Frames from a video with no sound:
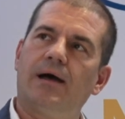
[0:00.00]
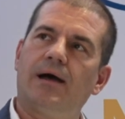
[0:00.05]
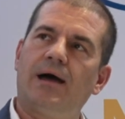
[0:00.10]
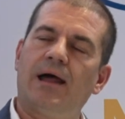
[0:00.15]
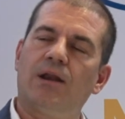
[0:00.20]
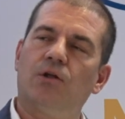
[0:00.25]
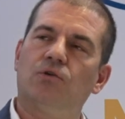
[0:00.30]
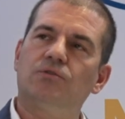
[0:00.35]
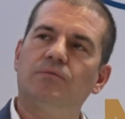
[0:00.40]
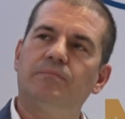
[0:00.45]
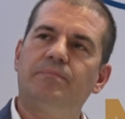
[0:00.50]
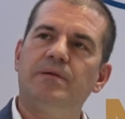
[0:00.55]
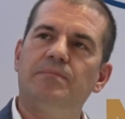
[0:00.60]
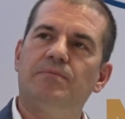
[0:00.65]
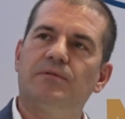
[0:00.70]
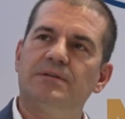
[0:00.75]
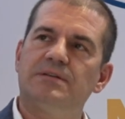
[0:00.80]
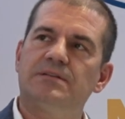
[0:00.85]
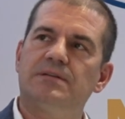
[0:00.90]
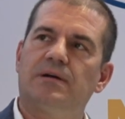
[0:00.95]
A lot of
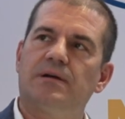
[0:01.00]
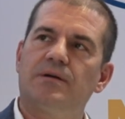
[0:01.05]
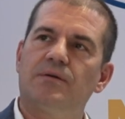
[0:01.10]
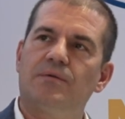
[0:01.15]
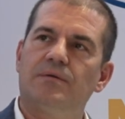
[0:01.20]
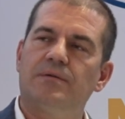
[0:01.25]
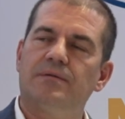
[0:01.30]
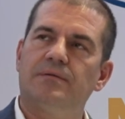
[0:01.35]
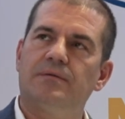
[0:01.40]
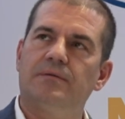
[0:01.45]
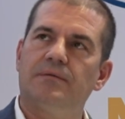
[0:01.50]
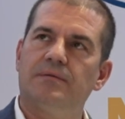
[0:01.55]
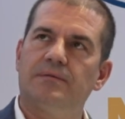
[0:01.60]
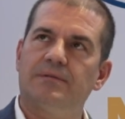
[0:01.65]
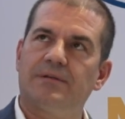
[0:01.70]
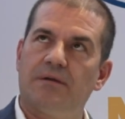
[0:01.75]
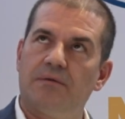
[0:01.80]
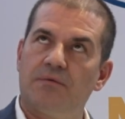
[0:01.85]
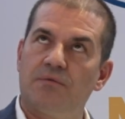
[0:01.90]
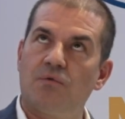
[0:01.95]
people start
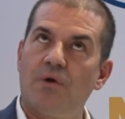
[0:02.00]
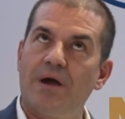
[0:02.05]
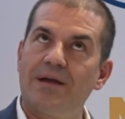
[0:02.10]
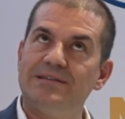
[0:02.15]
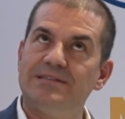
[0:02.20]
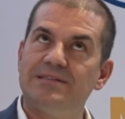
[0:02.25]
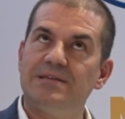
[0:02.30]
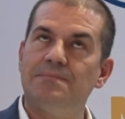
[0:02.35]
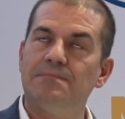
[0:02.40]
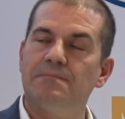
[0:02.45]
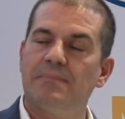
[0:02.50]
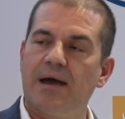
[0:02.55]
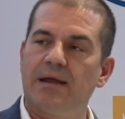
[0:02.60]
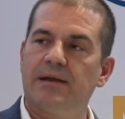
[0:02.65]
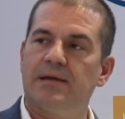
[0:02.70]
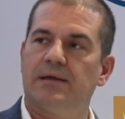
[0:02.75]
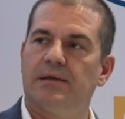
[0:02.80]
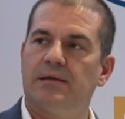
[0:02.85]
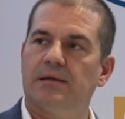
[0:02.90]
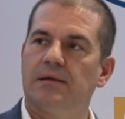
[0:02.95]
raising
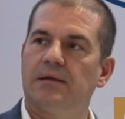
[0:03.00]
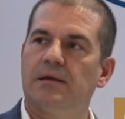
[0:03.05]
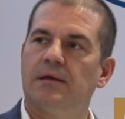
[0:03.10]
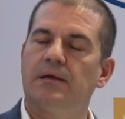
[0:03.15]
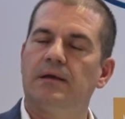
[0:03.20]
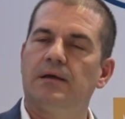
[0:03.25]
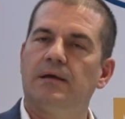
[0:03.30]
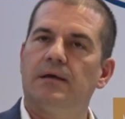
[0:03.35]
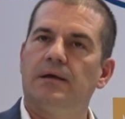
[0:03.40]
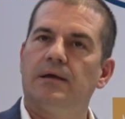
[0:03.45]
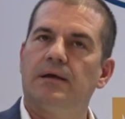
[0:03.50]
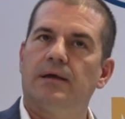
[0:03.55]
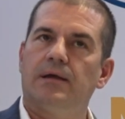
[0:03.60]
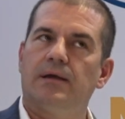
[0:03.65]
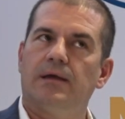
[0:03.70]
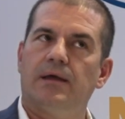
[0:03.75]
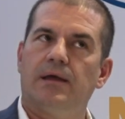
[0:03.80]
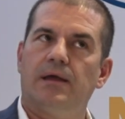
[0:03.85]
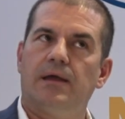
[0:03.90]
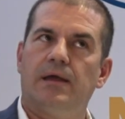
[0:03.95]
money
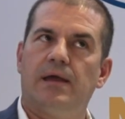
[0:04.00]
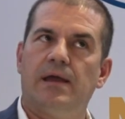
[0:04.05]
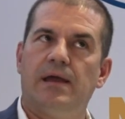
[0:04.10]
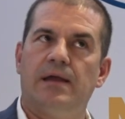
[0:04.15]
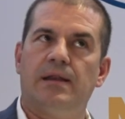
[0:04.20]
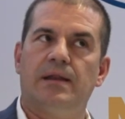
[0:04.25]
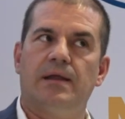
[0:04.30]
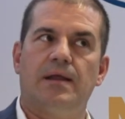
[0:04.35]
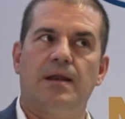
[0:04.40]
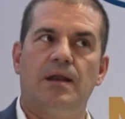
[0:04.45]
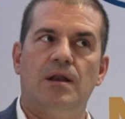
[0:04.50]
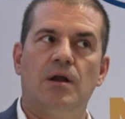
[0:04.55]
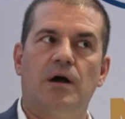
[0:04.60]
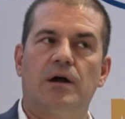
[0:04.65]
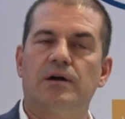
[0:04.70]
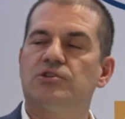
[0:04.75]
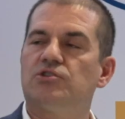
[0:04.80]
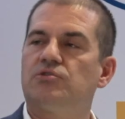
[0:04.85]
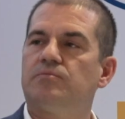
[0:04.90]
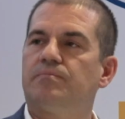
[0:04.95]
in
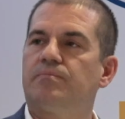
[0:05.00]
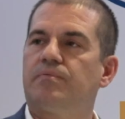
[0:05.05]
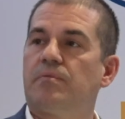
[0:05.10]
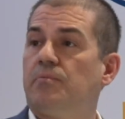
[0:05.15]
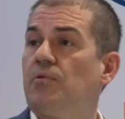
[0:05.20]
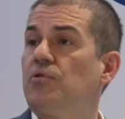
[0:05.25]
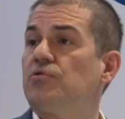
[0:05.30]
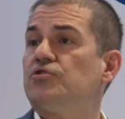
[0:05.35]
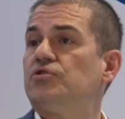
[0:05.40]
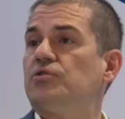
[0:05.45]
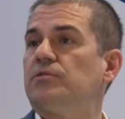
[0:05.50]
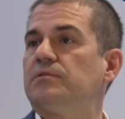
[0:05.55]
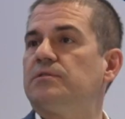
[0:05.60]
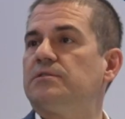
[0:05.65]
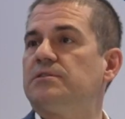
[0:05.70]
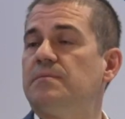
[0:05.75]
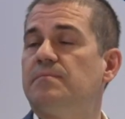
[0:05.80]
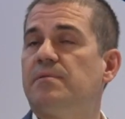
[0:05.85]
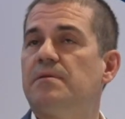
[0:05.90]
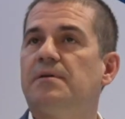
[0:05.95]
large proportion
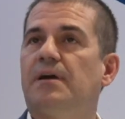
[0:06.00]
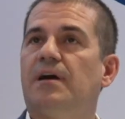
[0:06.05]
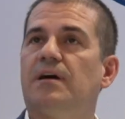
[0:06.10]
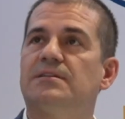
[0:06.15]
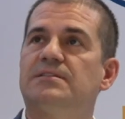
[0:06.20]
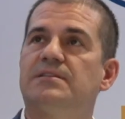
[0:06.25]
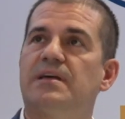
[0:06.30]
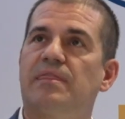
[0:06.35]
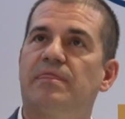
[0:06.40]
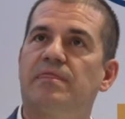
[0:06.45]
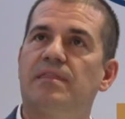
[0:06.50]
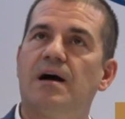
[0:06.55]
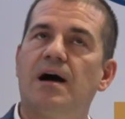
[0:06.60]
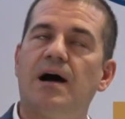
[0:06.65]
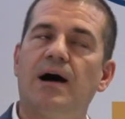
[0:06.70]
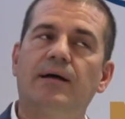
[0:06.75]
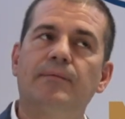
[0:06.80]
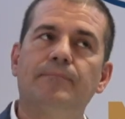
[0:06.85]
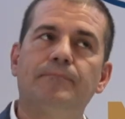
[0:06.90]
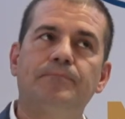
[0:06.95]
simply because they
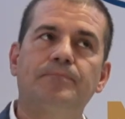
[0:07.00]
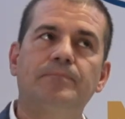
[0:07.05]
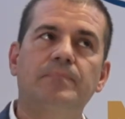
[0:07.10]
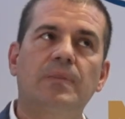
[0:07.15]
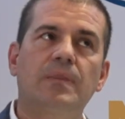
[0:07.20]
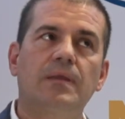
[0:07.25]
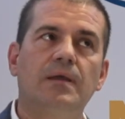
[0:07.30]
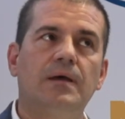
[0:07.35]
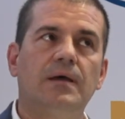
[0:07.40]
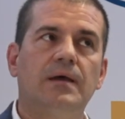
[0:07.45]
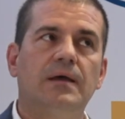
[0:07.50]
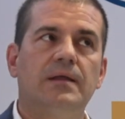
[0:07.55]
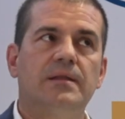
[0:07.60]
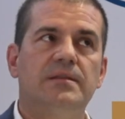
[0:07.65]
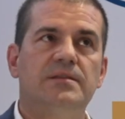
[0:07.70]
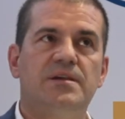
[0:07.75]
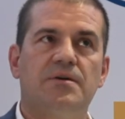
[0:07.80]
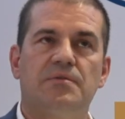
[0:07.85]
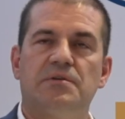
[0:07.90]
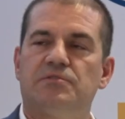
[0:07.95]
thought
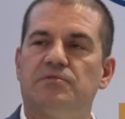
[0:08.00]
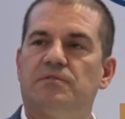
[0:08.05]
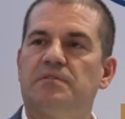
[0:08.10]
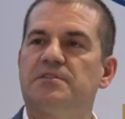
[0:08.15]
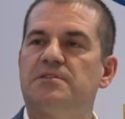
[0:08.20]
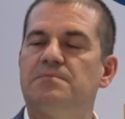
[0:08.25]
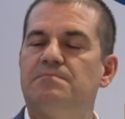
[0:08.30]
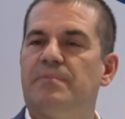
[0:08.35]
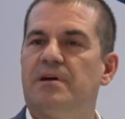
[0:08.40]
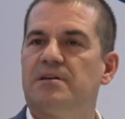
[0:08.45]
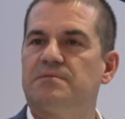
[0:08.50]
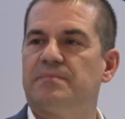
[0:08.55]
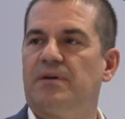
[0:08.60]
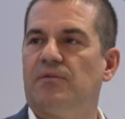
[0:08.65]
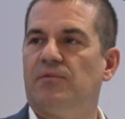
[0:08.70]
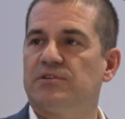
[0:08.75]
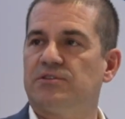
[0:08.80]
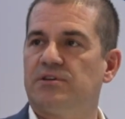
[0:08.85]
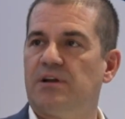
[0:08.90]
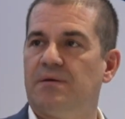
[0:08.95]
the return on
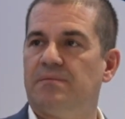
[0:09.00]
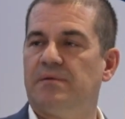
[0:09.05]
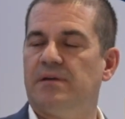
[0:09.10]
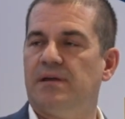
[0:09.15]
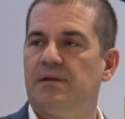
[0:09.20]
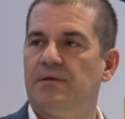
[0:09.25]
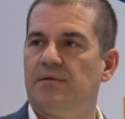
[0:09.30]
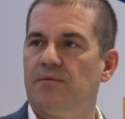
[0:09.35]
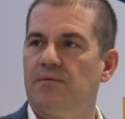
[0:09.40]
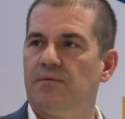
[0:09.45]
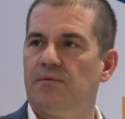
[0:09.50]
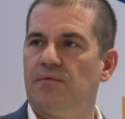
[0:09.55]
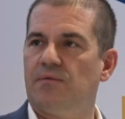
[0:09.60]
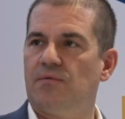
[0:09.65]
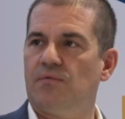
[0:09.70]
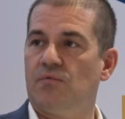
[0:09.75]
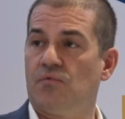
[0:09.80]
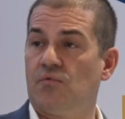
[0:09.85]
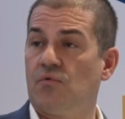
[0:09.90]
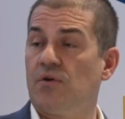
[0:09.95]
investment was going to be
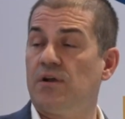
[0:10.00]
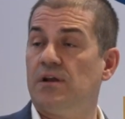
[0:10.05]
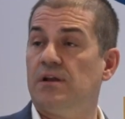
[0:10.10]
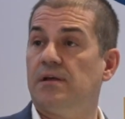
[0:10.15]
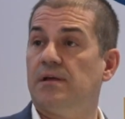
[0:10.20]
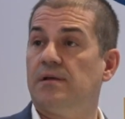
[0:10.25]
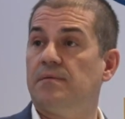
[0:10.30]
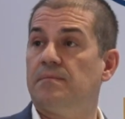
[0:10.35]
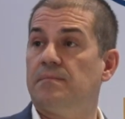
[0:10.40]
really